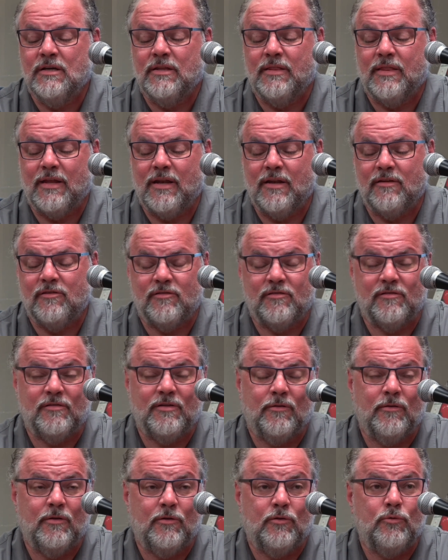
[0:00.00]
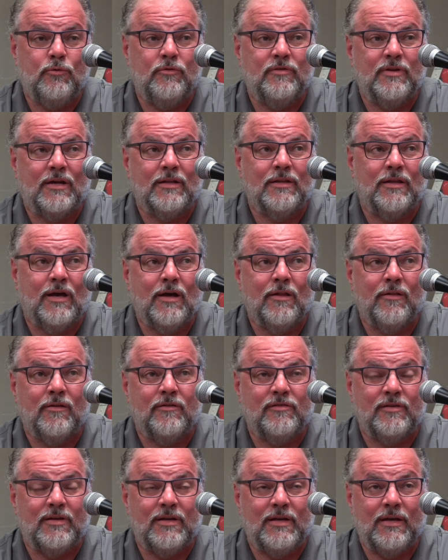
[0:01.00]
that it's still a new
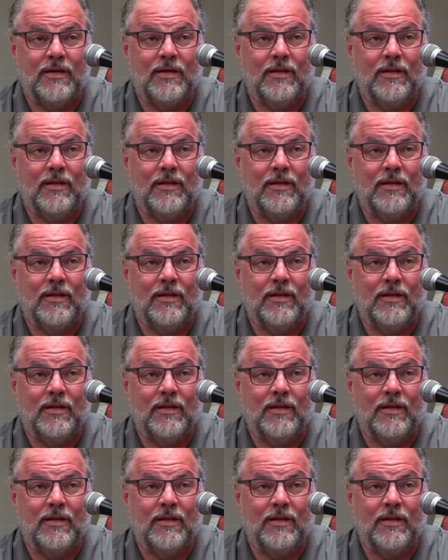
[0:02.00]
technology,